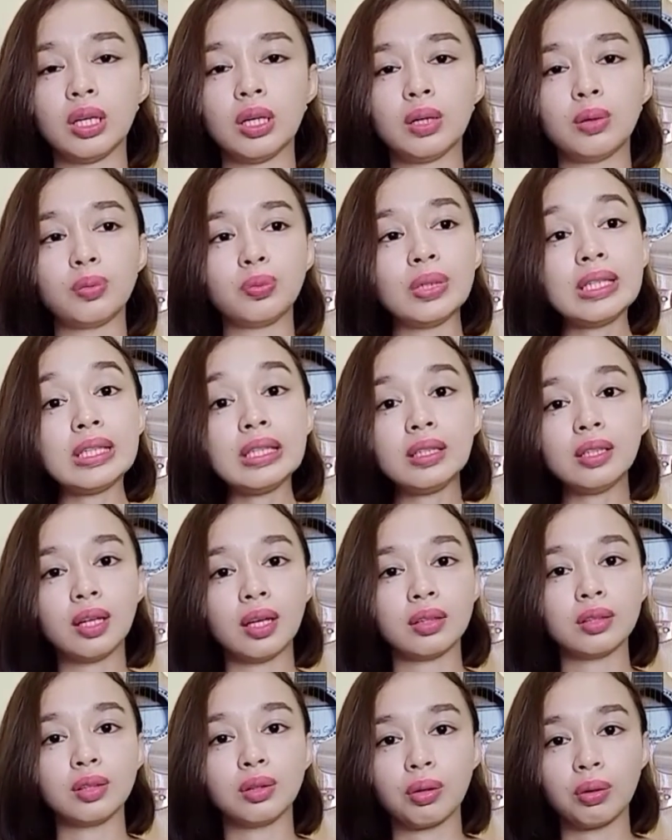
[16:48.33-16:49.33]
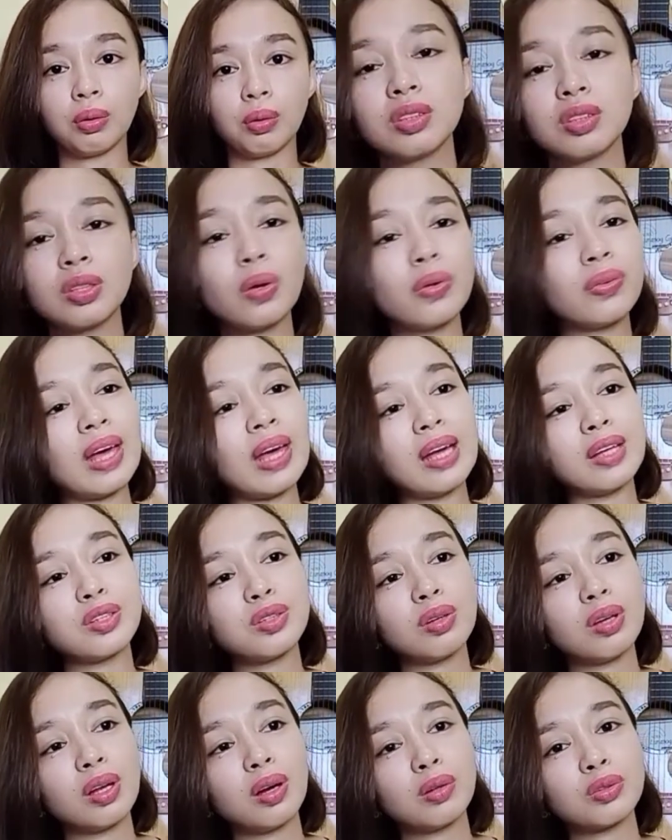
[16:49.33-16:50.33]
really let go, so that
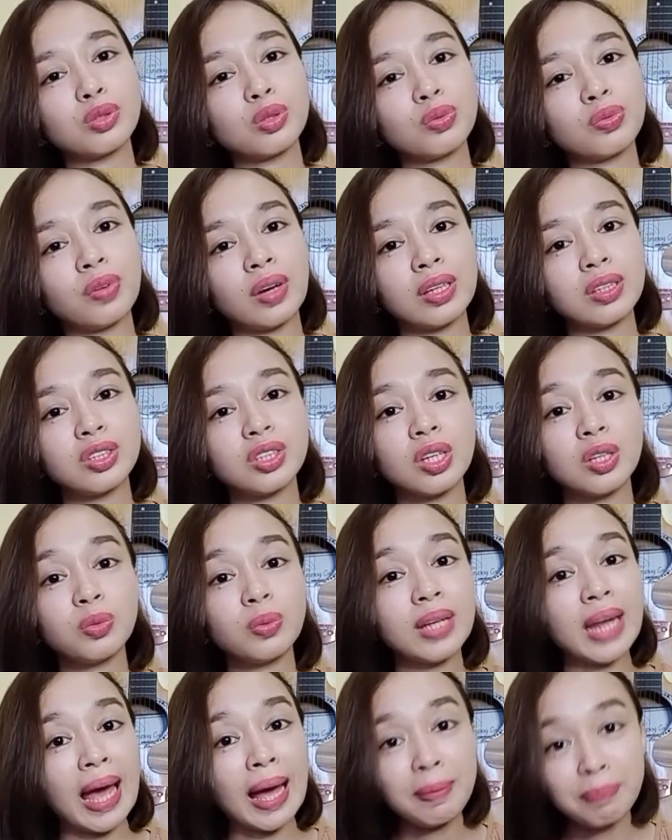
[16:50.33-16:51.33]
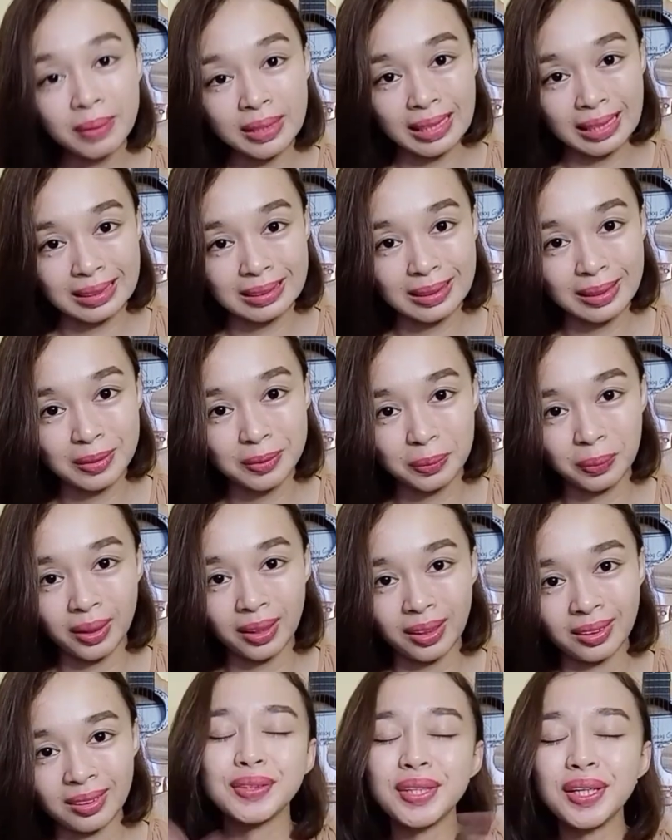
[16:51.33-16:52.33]
you can also find genuine happiness as
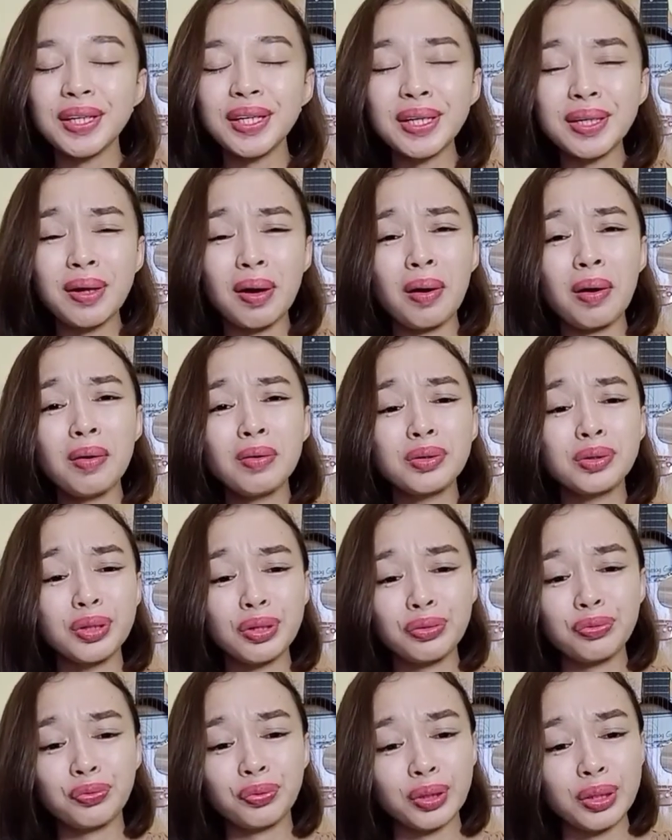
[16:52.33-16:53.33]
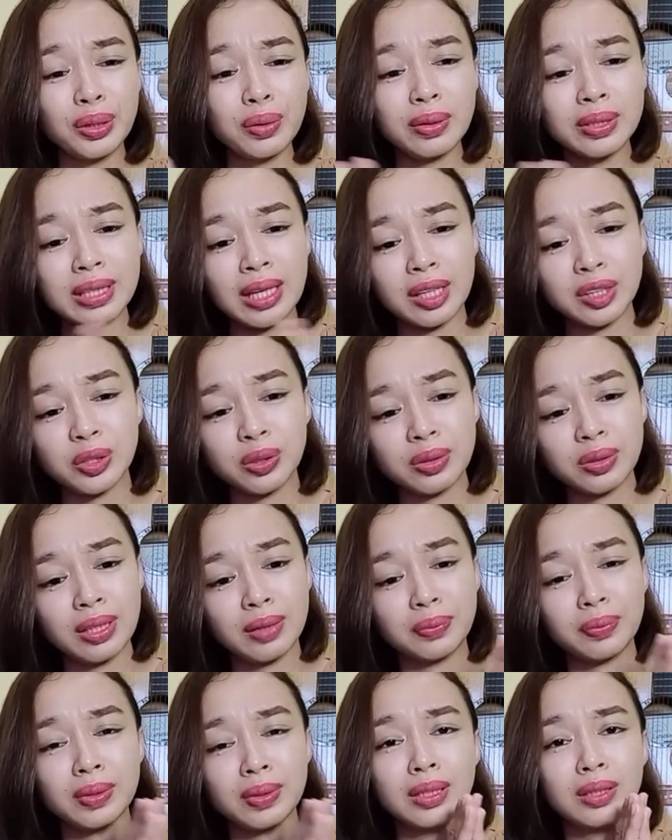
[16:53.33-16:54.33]
well. There you go. Good For You is actually
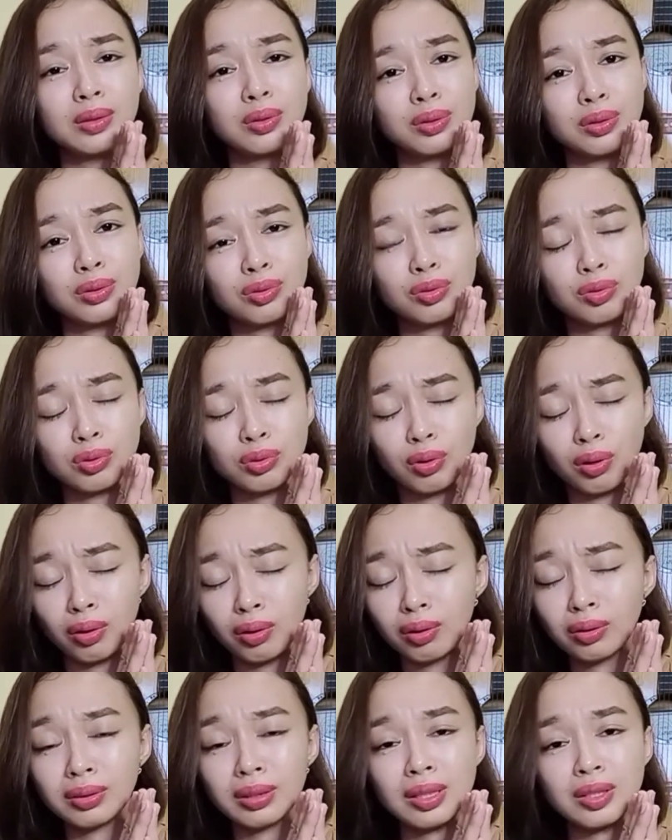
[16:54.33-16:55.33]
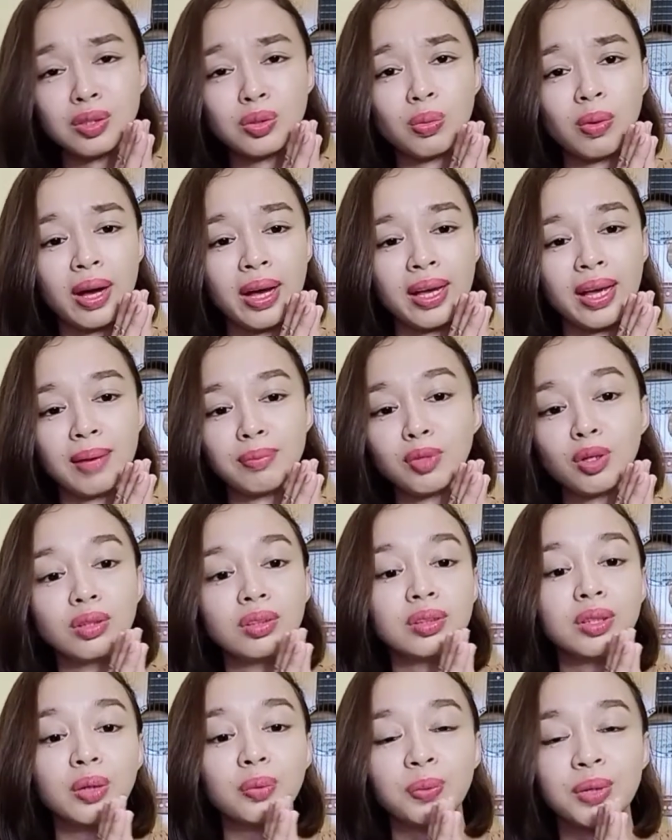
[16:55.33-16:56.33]
a really good song. That's why I'm no
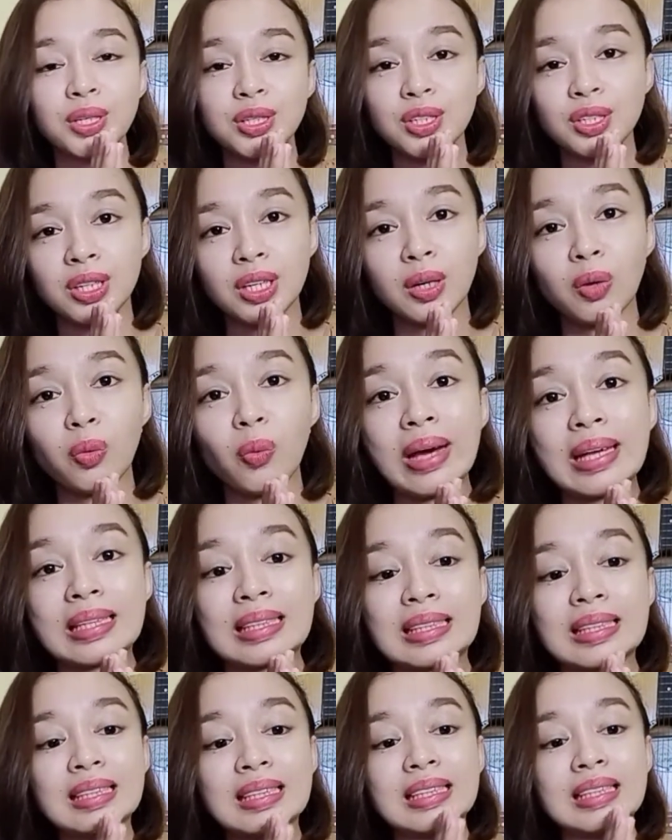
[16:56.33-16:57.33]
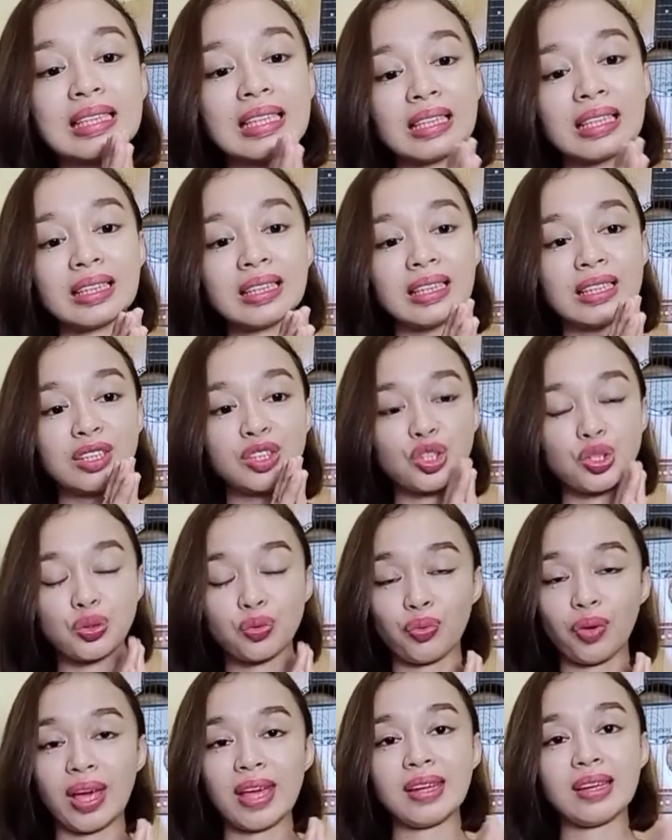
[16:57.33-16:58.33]
longer wondering why it's still in
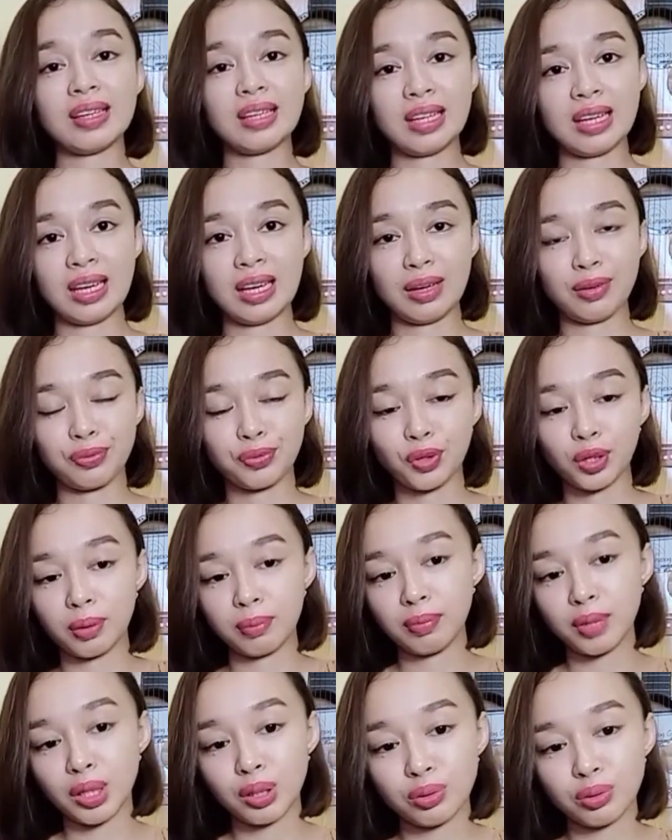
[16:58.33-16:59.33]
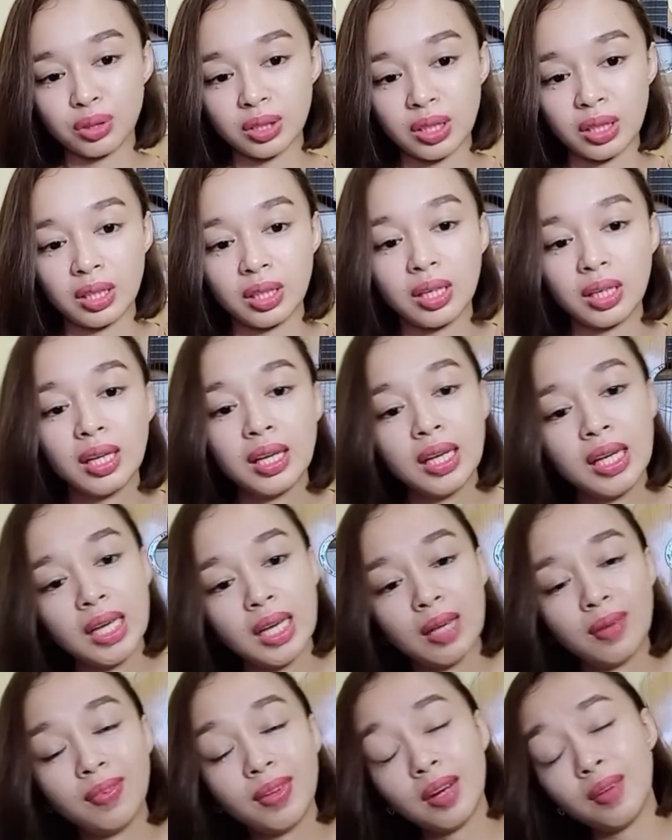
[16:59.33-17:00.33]
trending for music.
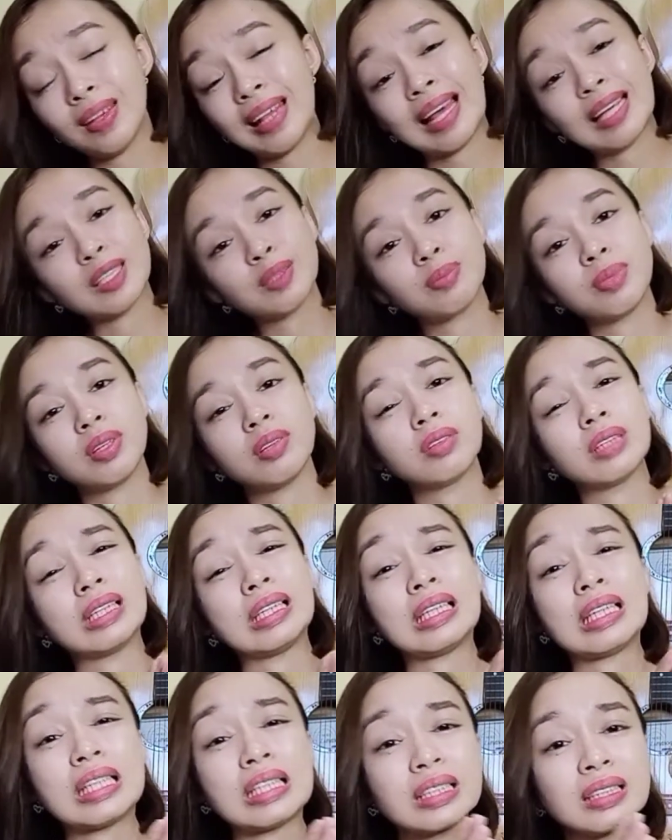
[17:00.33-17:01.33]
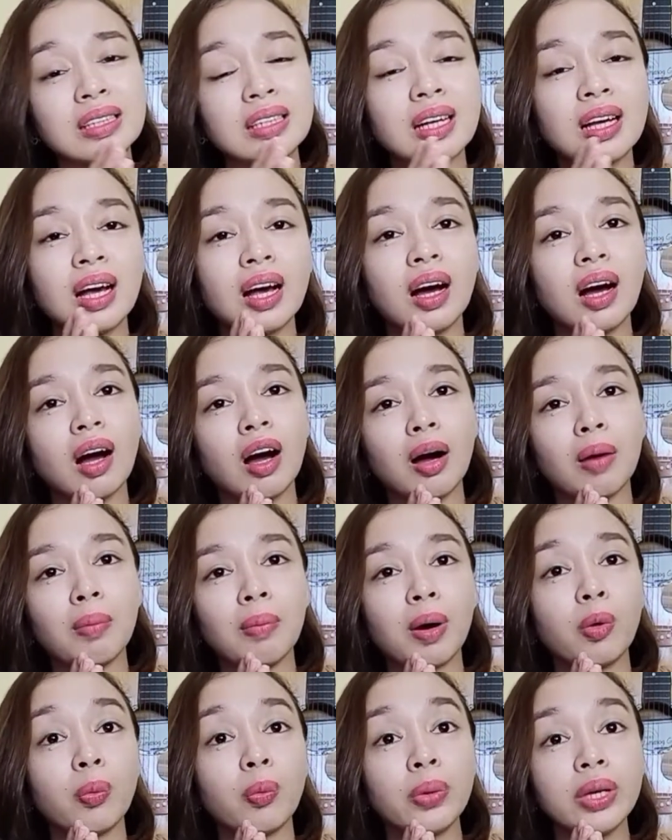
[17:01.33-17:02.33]
Even if it has been released
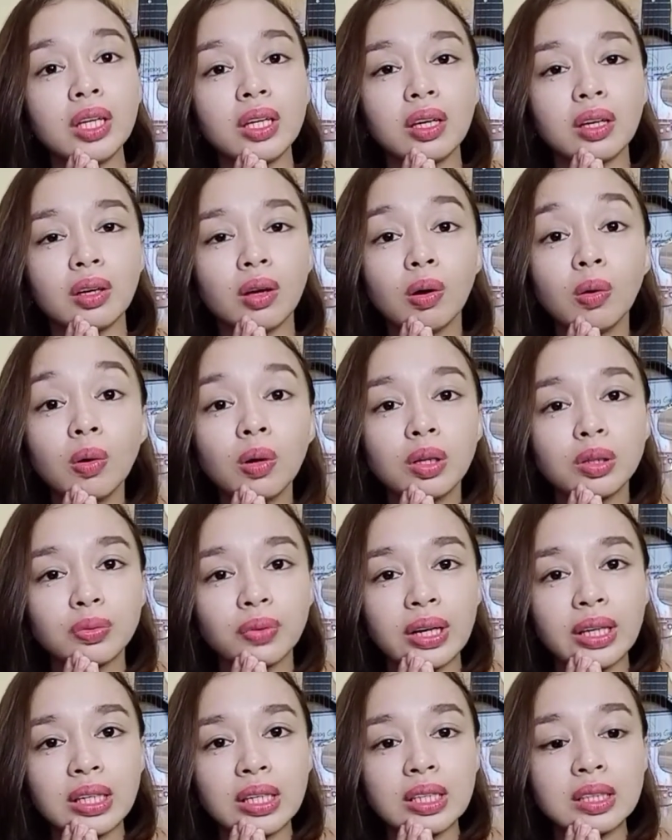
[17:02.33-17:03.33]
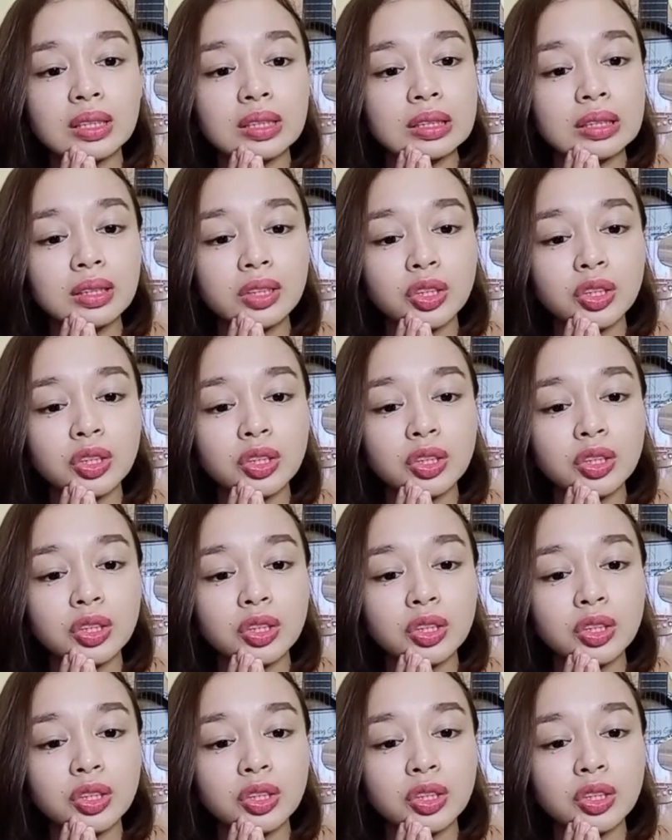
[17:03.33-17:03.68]
a week ago already, it's still